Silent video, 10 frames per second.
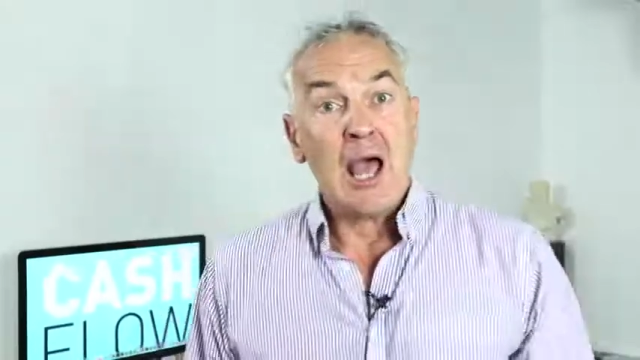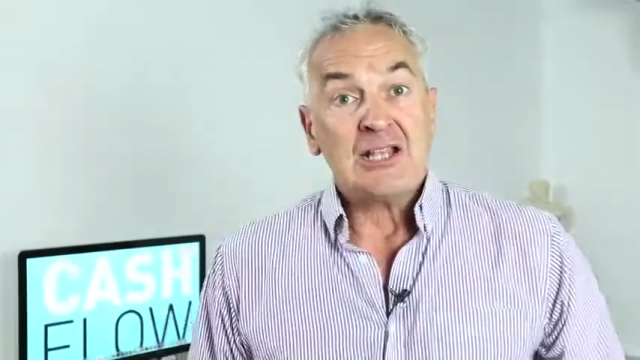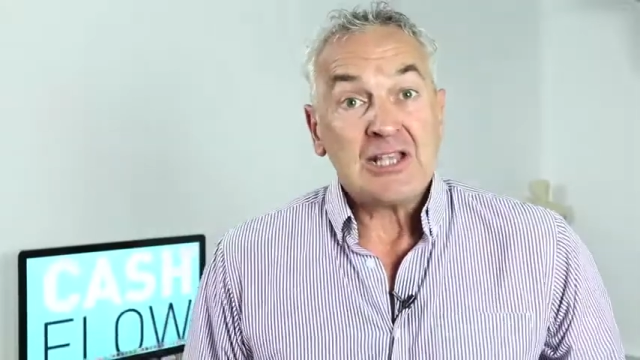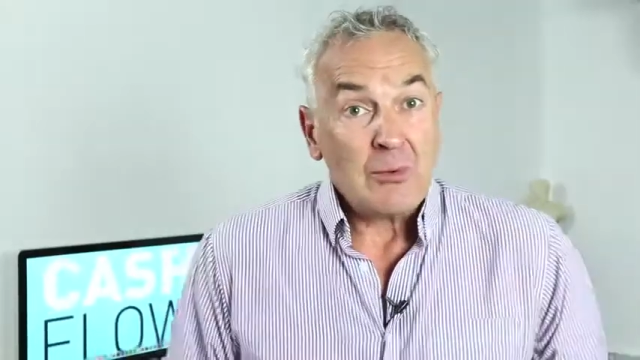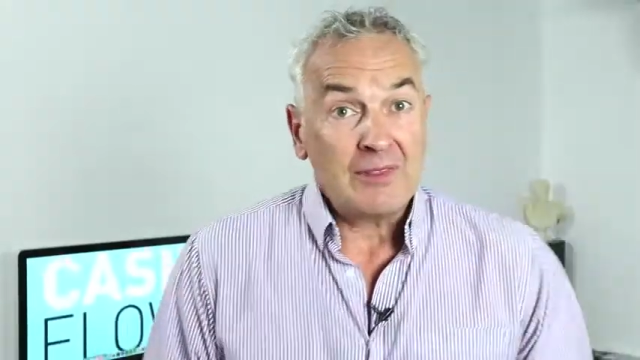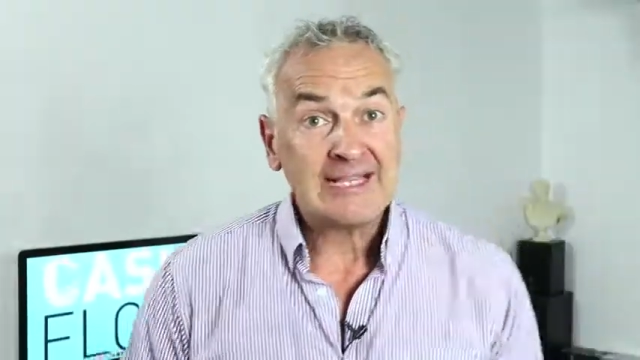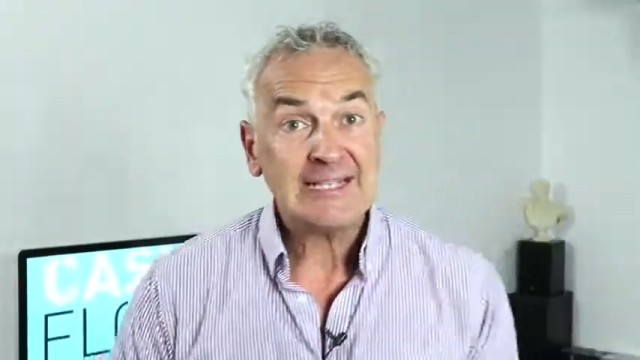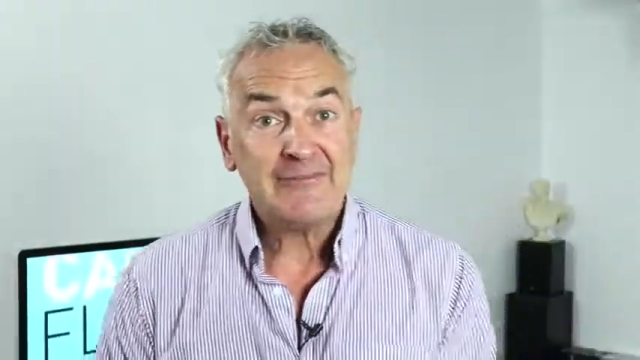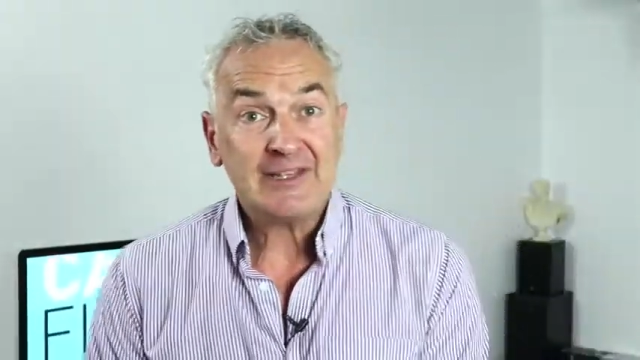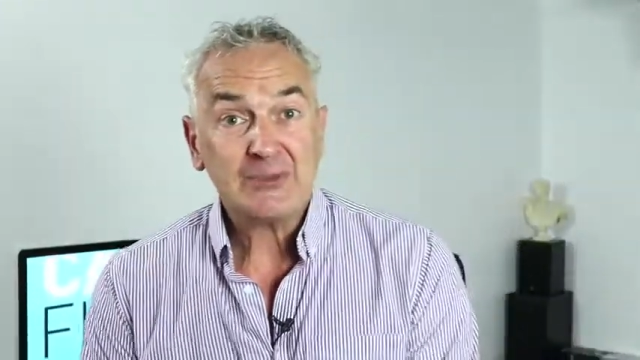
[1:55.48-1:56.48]
So that's
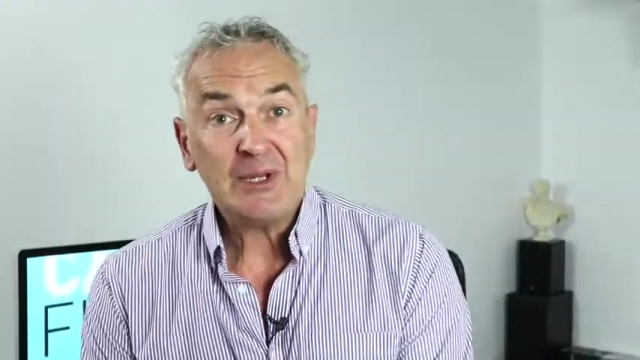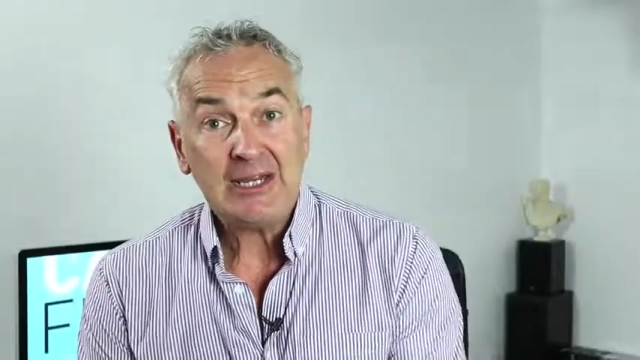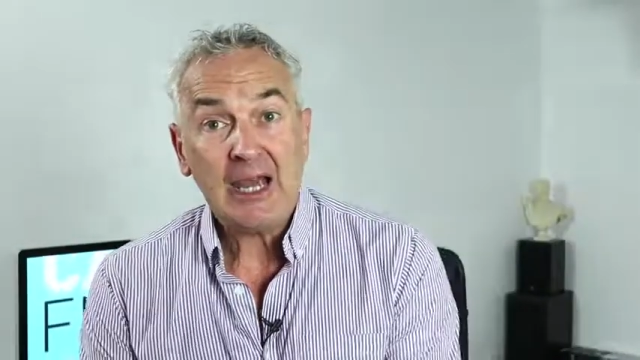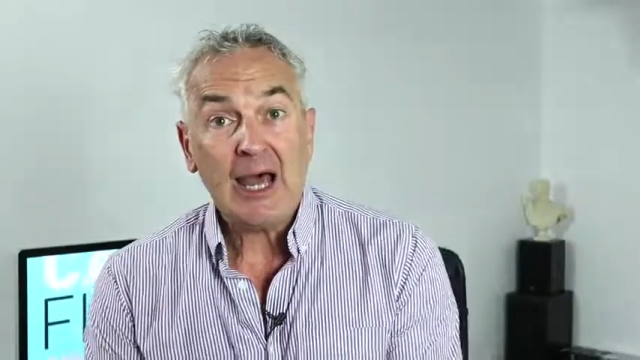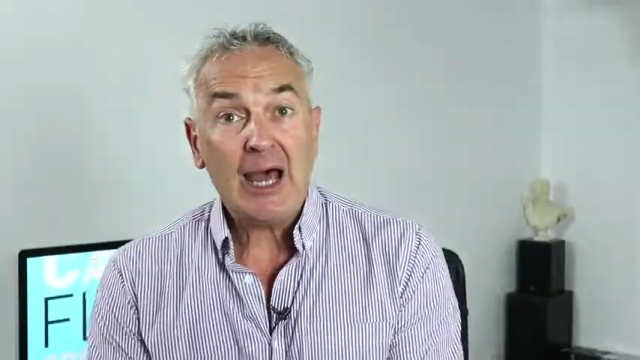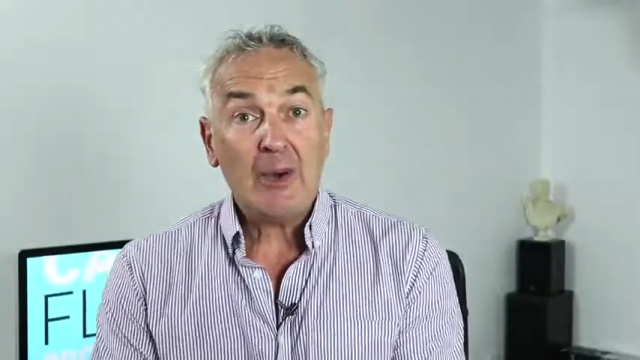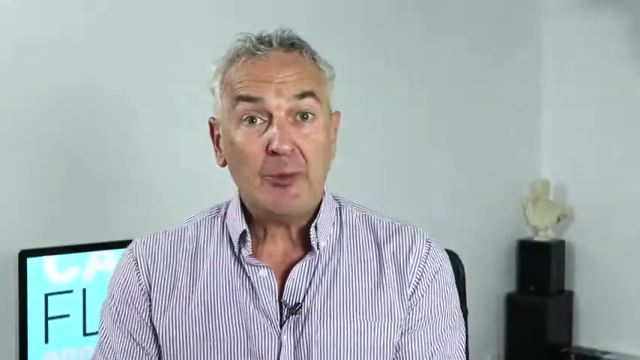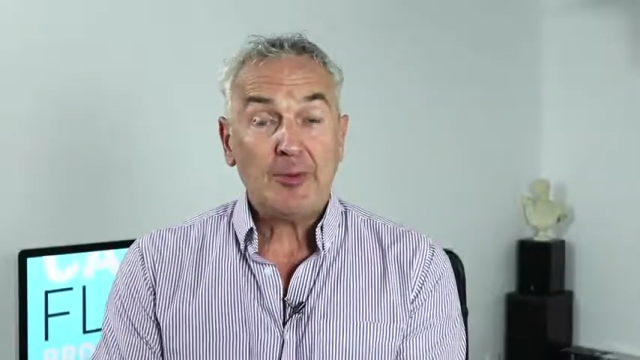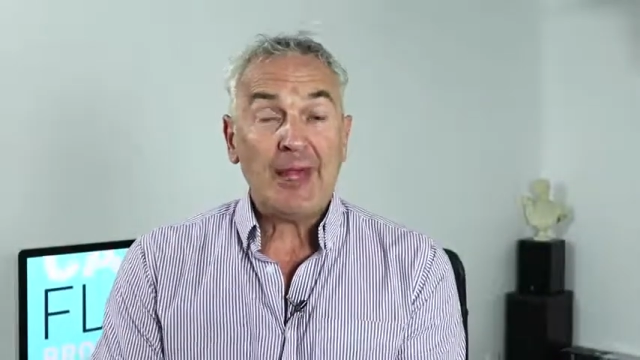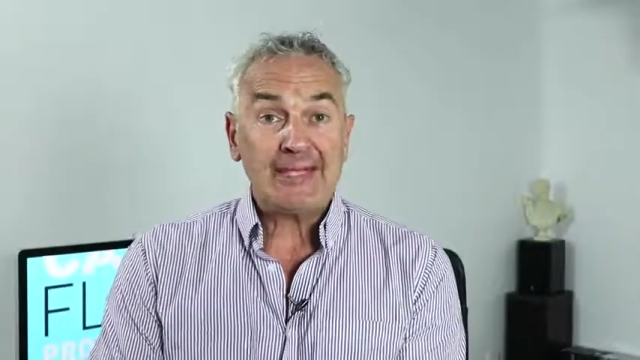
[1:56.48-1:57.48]
it for this week.
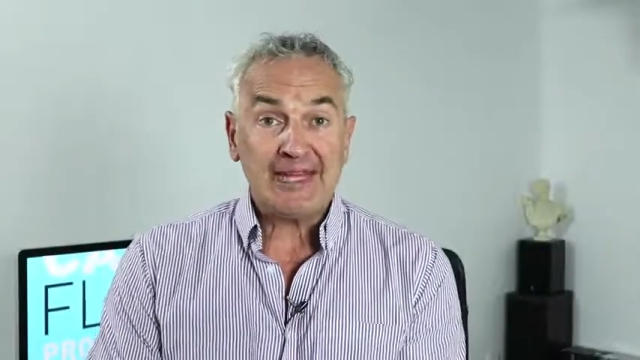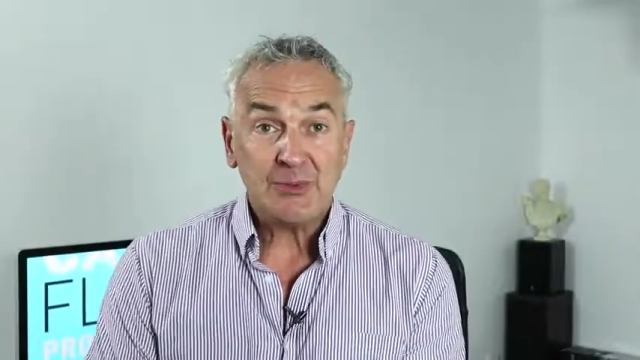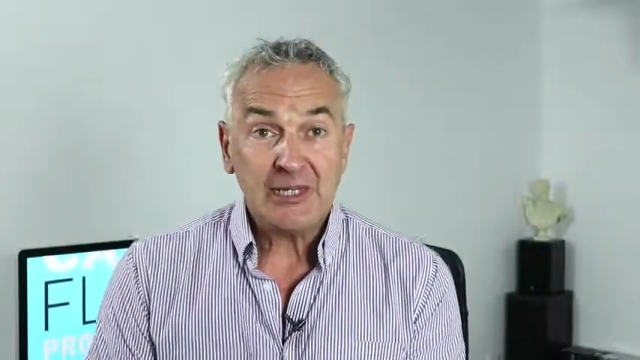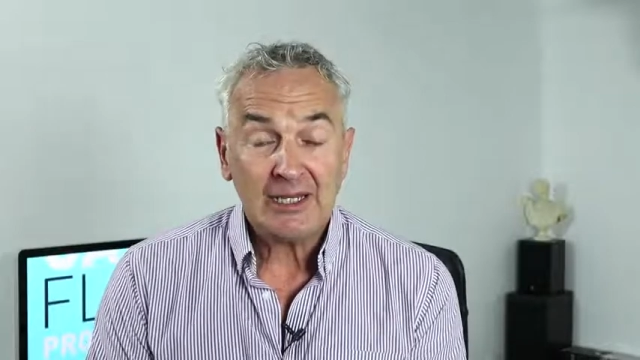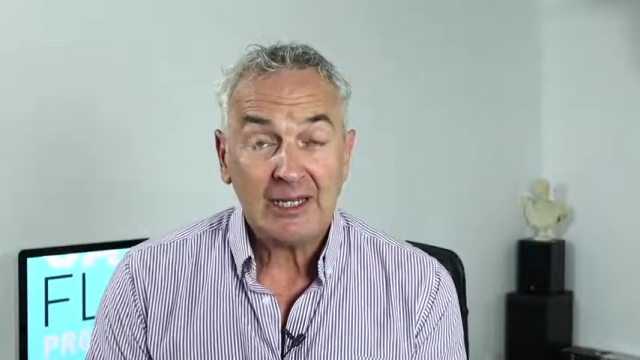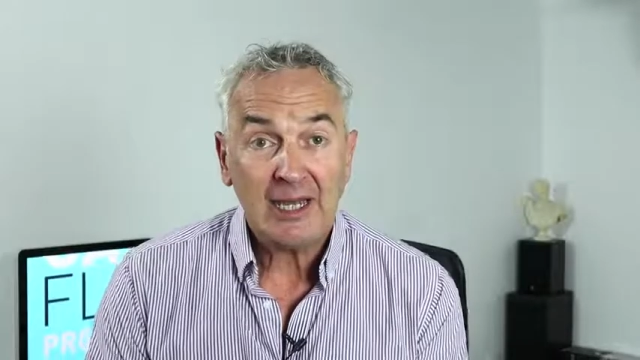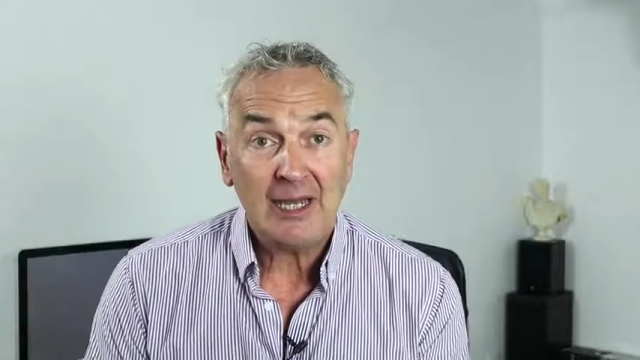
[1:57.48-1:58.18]
We'll be back next week,